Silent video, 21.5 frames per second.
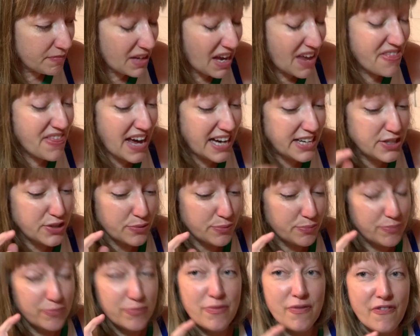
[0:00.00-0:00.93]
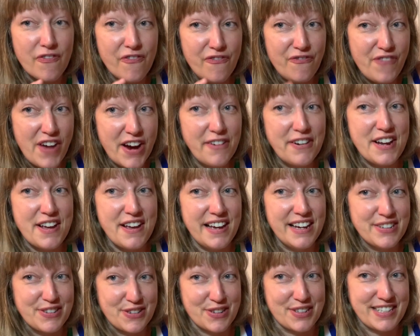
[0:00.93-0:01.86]
That is very
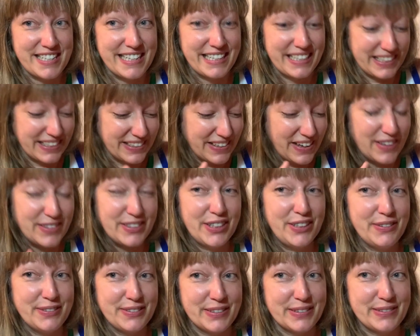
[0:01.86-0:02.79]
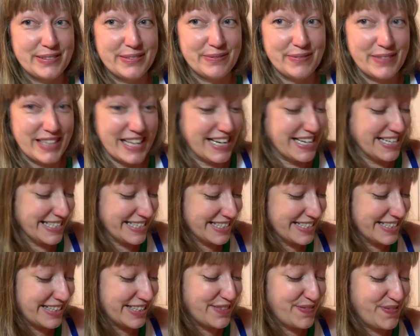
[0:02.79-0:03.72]
interesting. I'll tell you what that is.
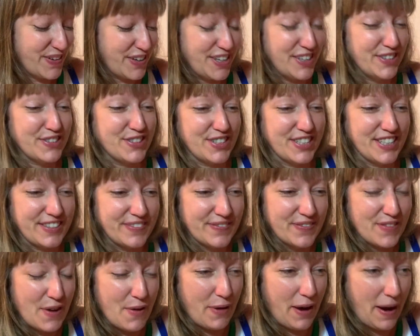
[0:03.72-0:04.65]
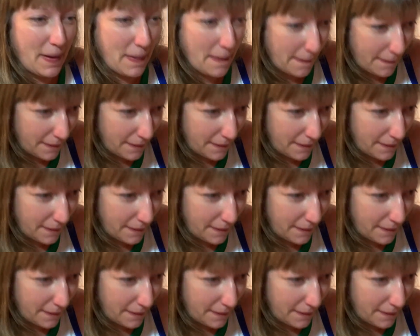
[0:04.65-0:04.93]
That's very interesting. Okay.